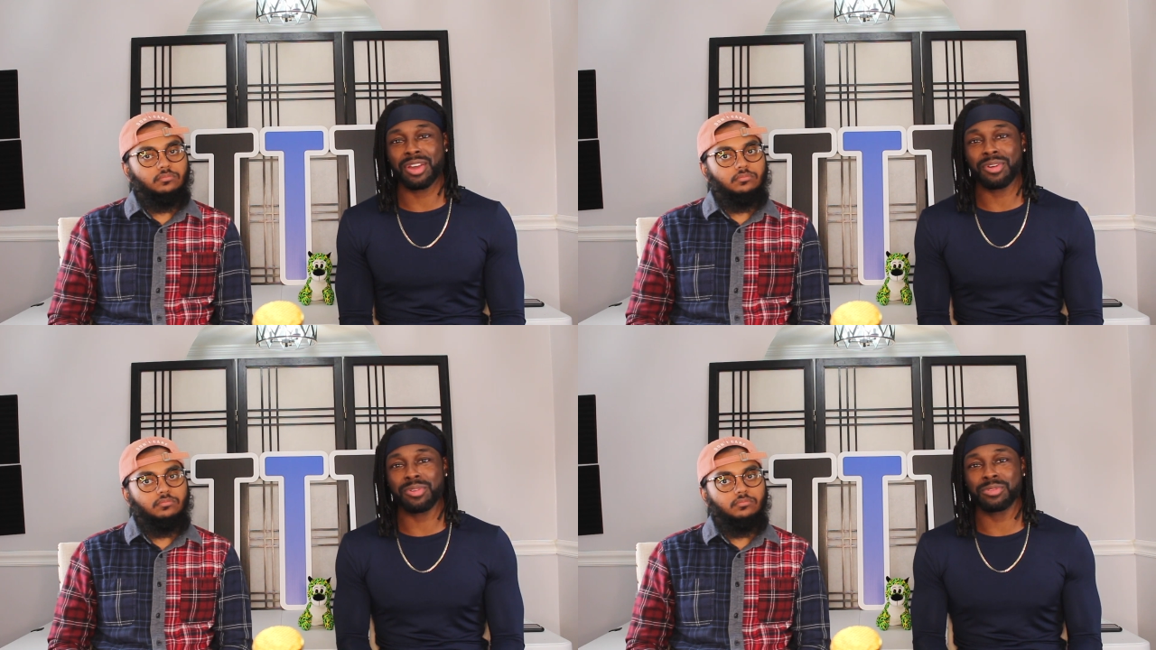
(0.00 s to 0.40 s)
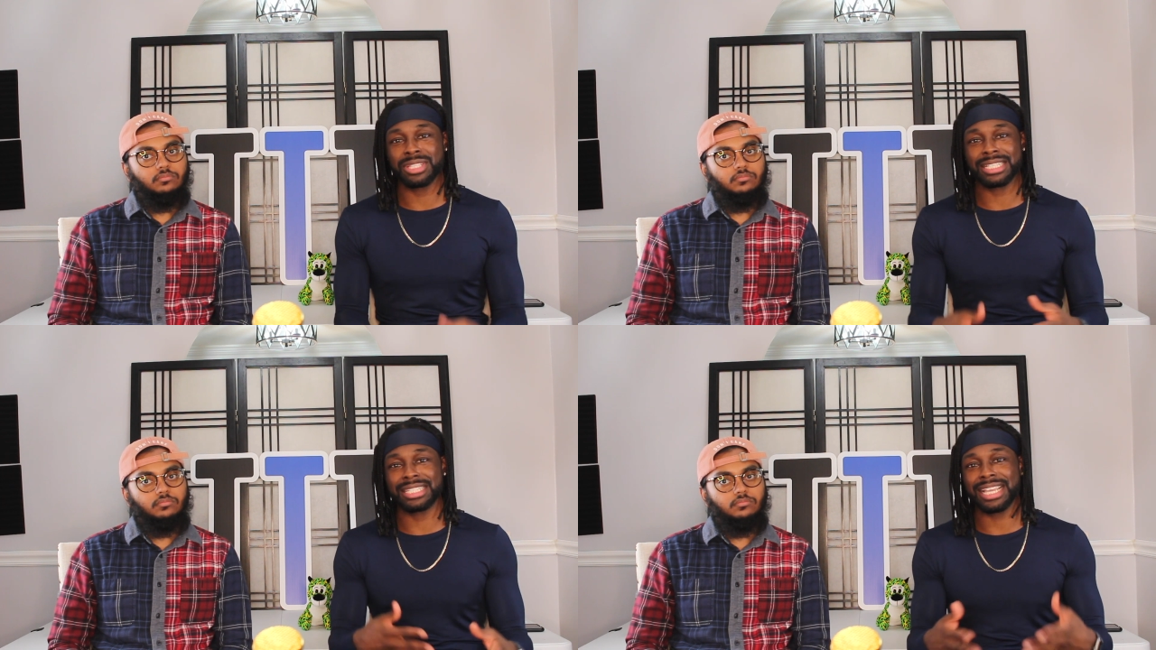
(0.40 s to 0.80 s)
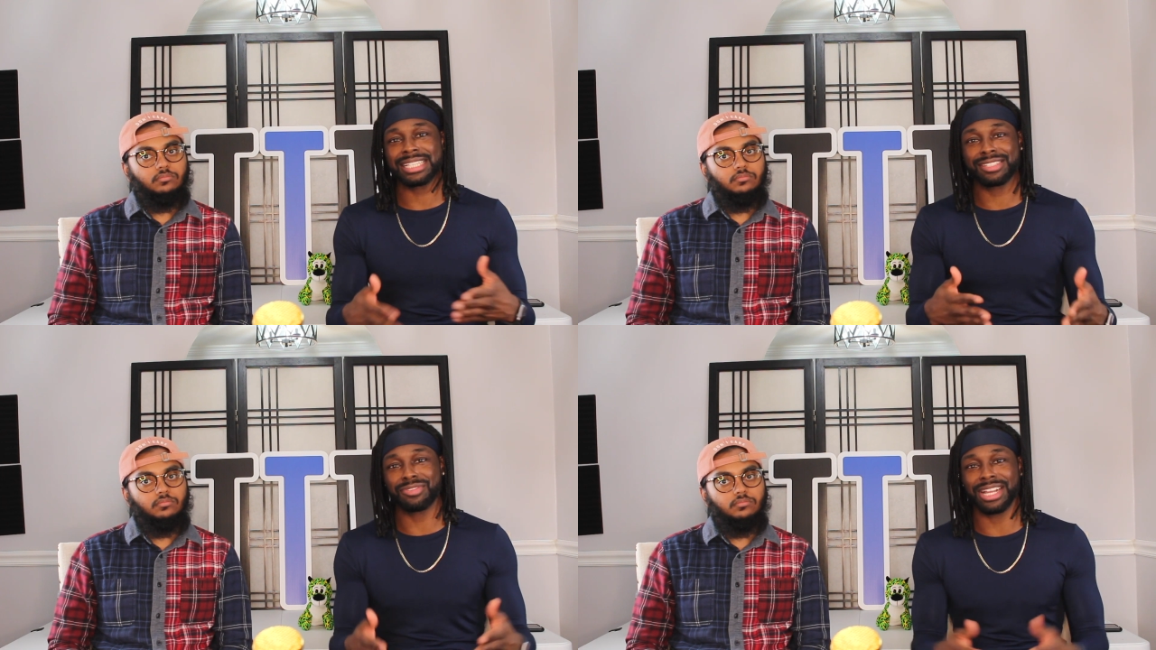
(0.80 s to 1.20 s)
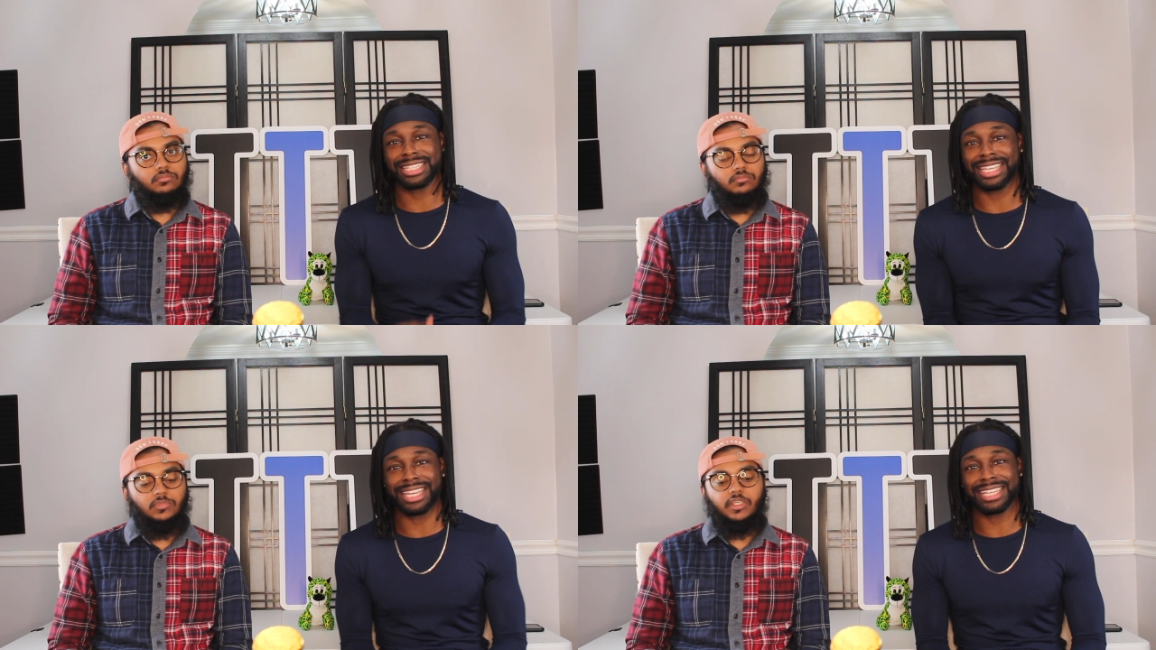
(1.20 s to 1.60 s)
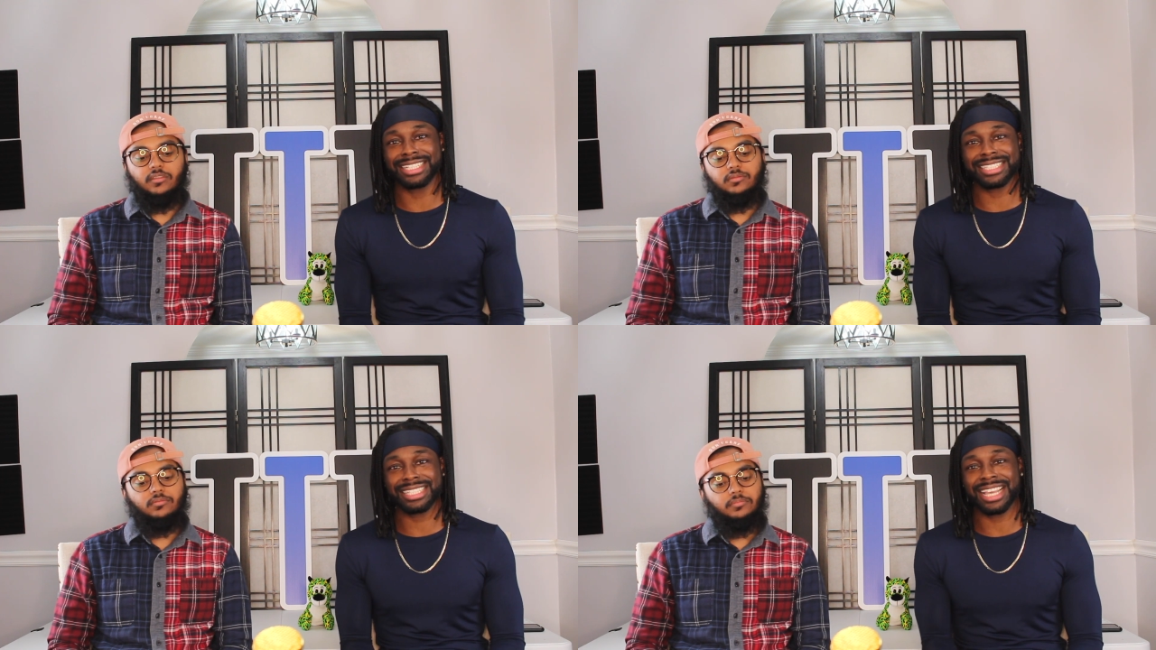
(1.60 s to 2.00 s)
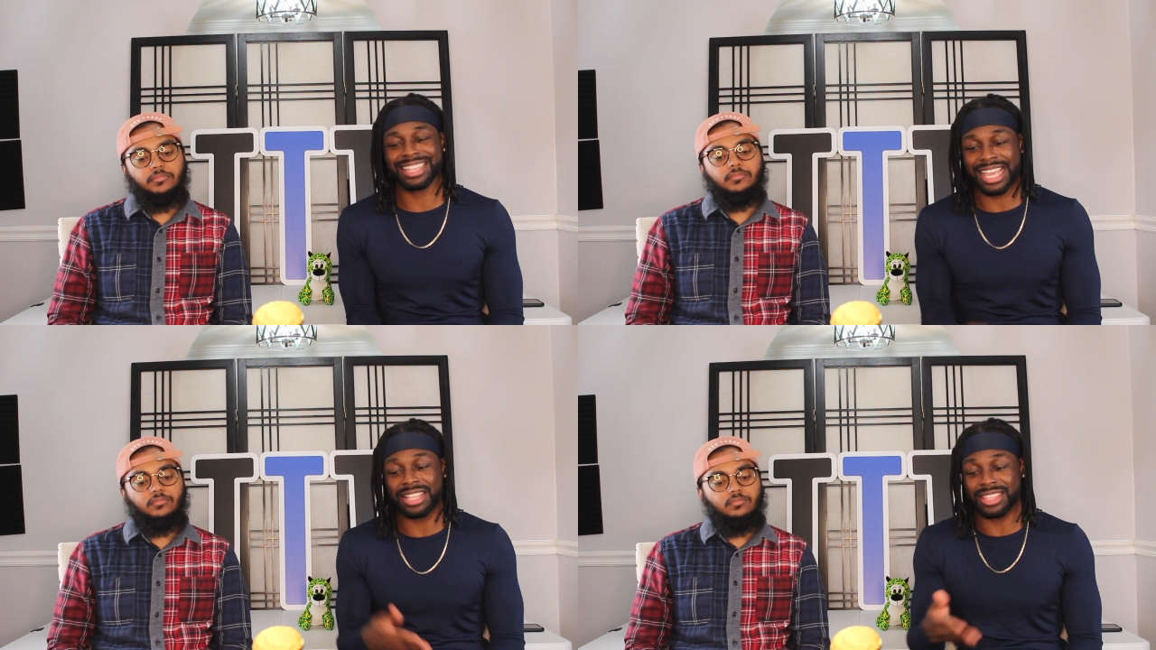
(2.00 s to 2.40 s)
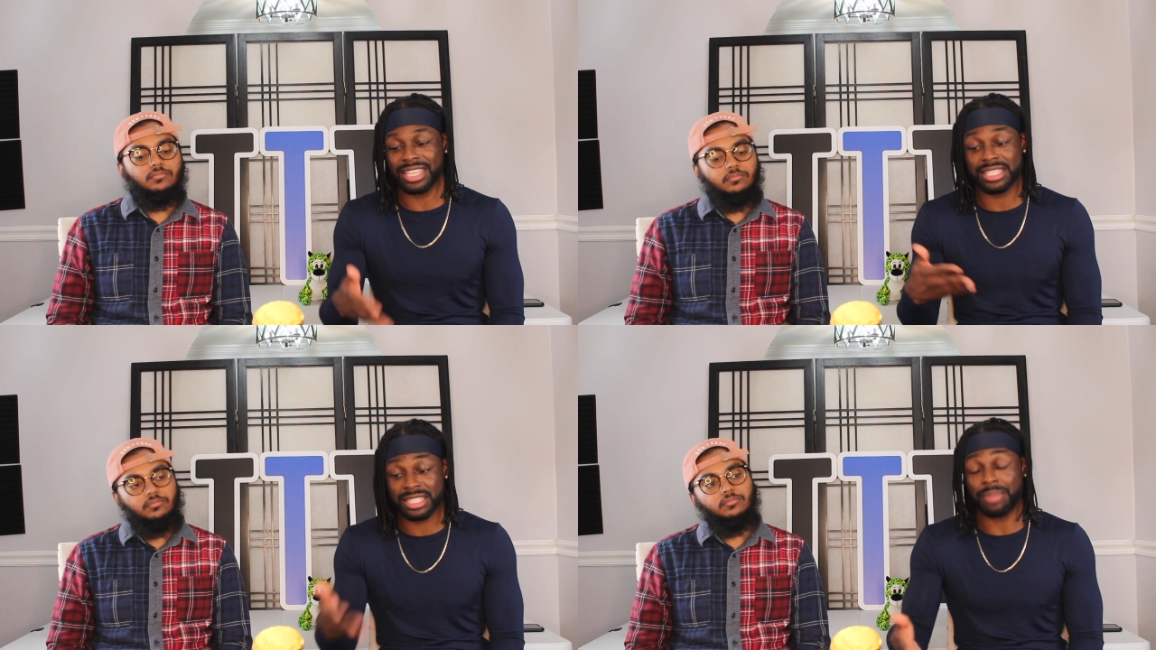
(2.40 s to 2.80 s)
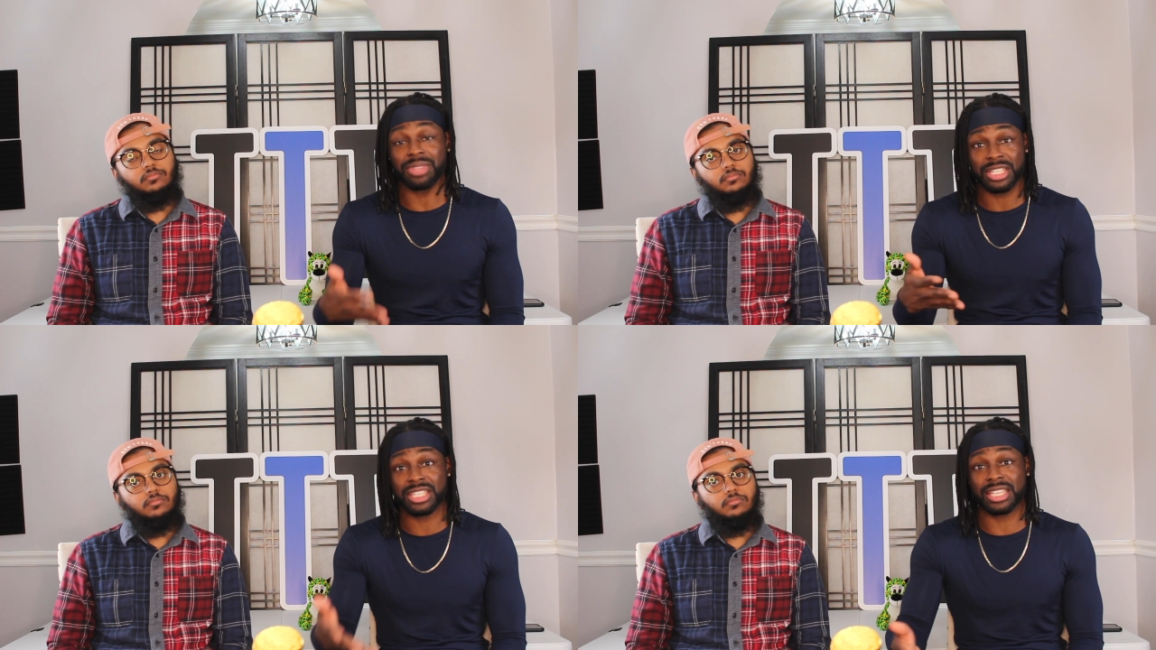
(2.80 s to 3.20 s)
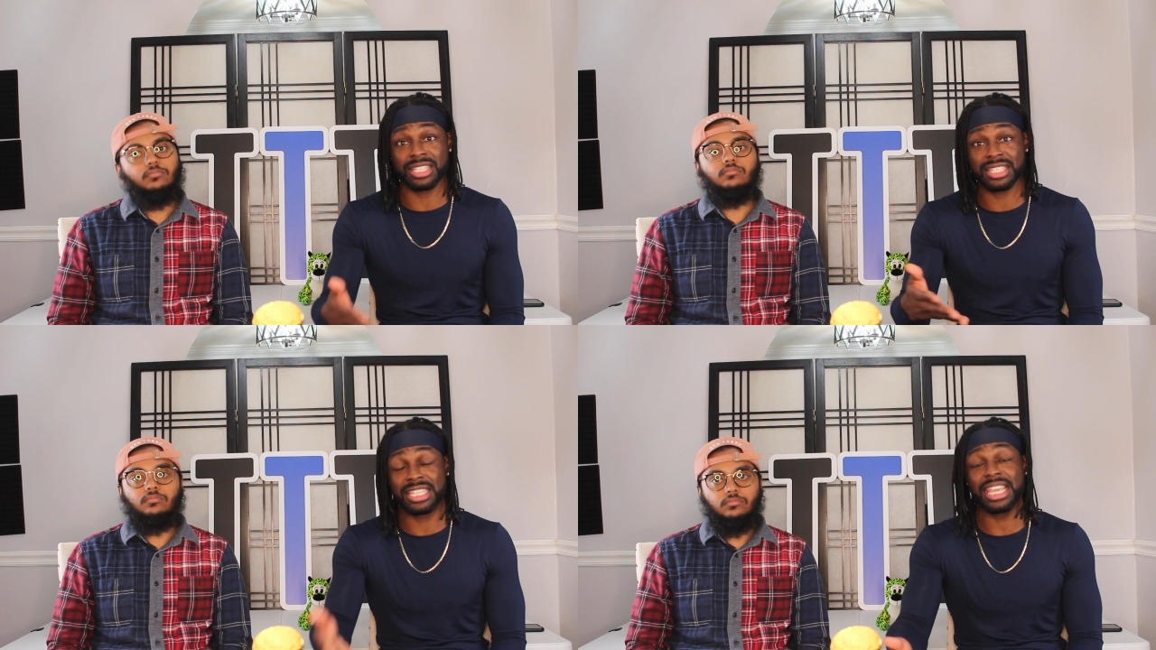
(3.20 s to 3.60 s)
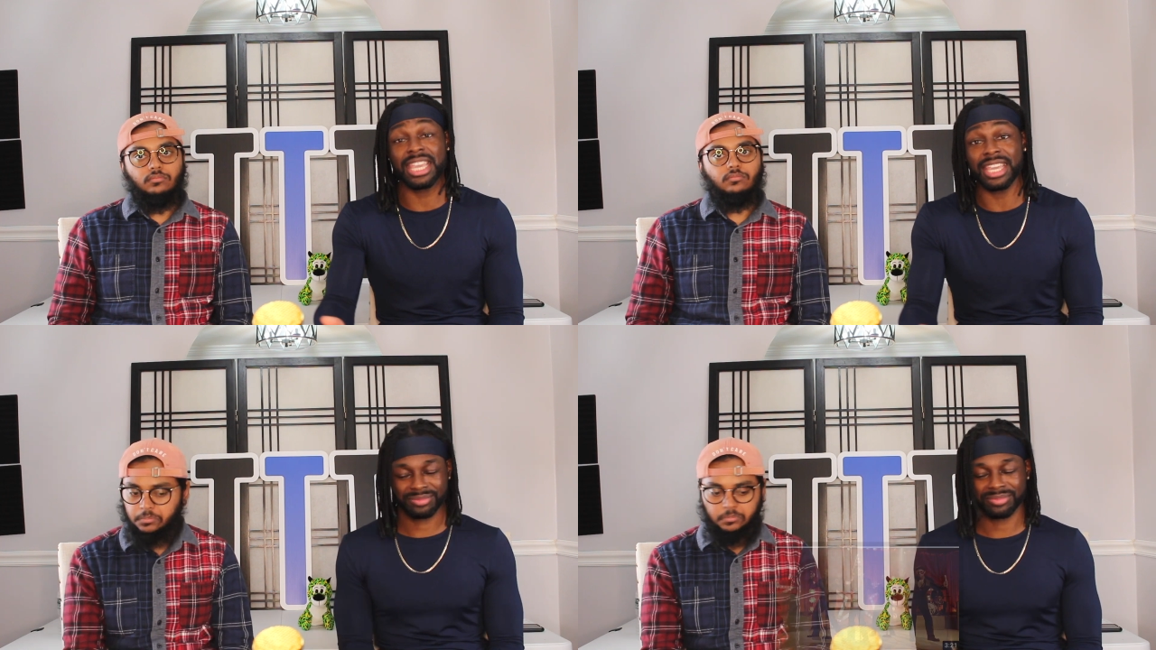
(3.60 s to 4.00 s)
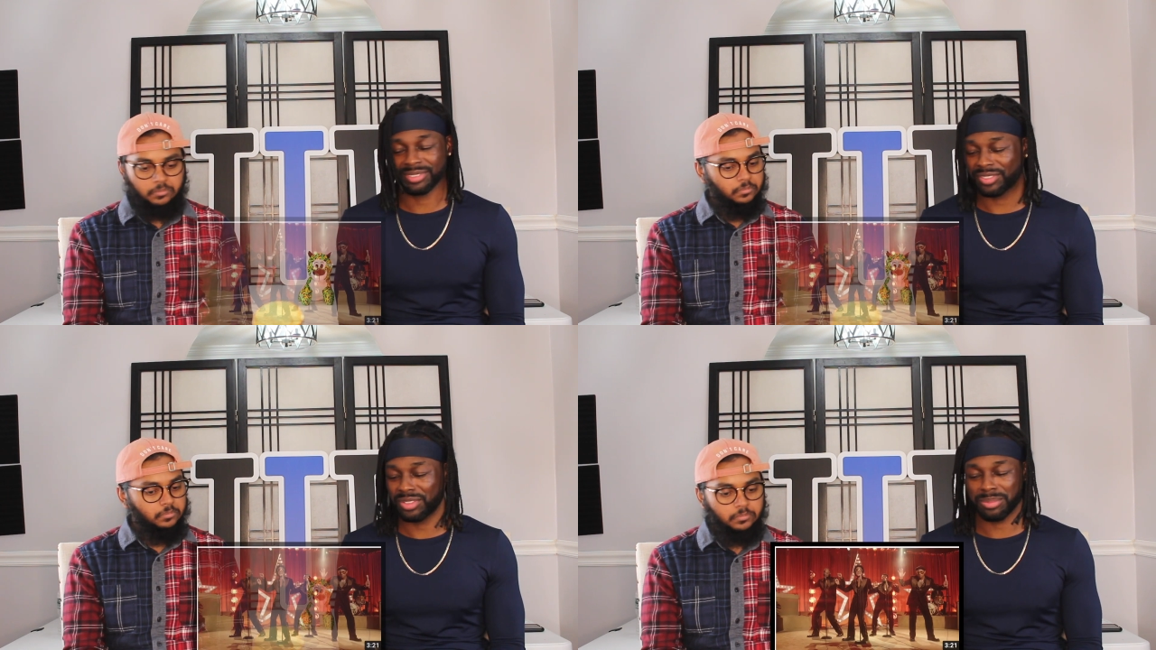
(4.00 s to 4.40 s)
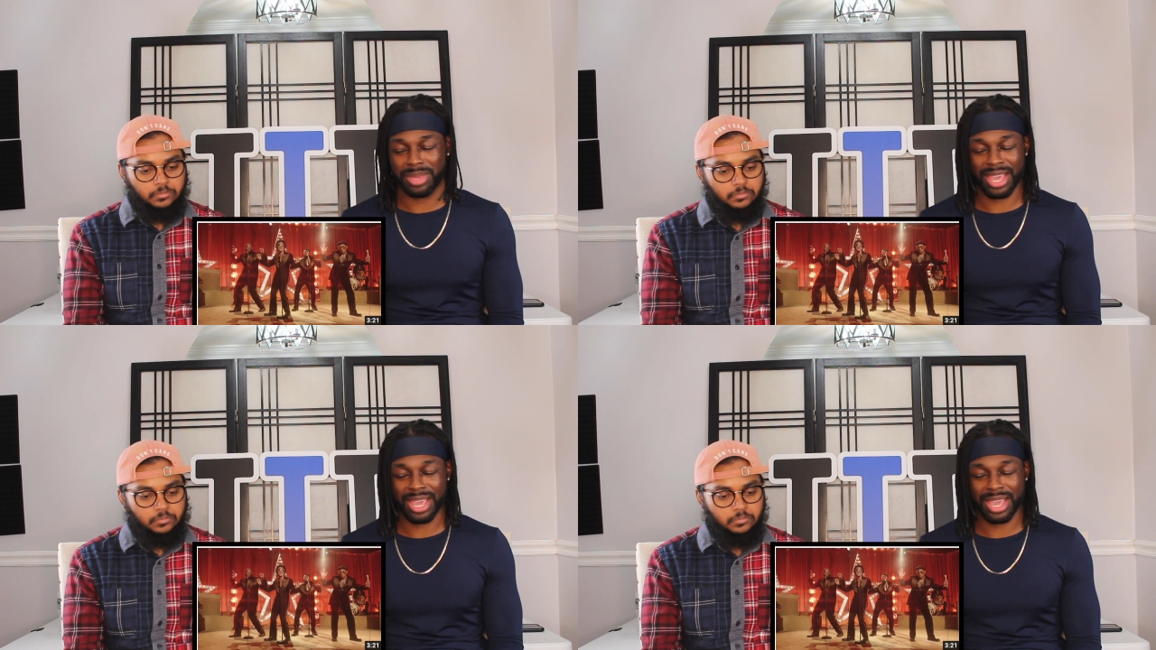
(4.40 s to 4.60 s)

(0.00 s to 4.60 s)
Speaker 1: own success right there because it's like that there's something to mm-hmm. see